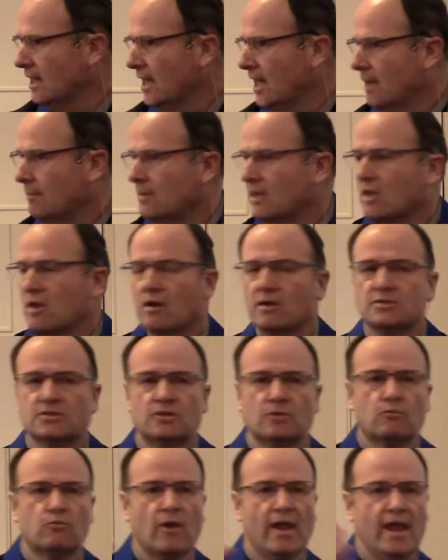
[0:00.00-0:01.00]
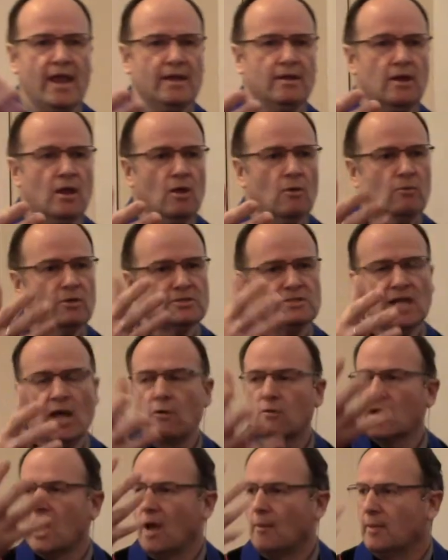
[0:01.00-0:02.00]
And because the rain was
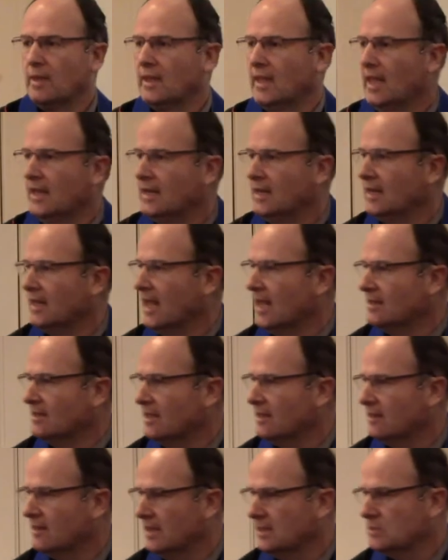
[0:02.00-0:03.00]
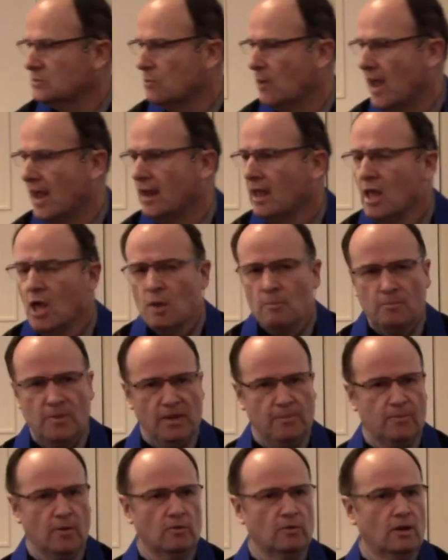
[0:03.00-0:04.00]
now coming in and getting things wet,
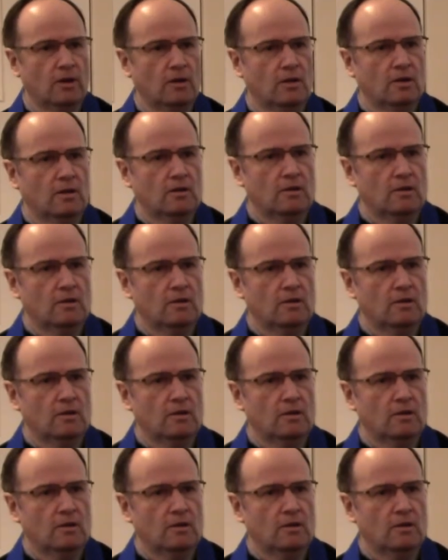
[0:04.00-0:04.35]
people,